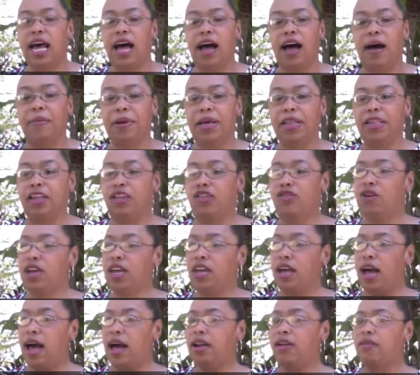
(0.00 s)
And then you
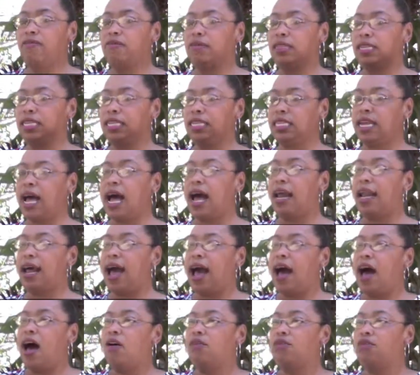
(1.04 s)
can kind of decide
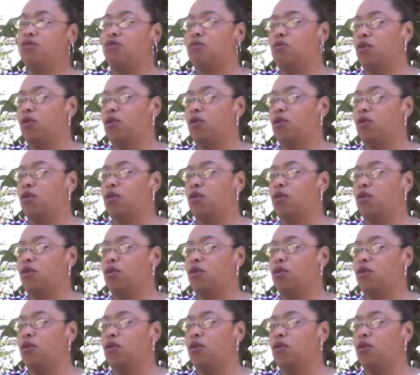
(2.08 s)
how you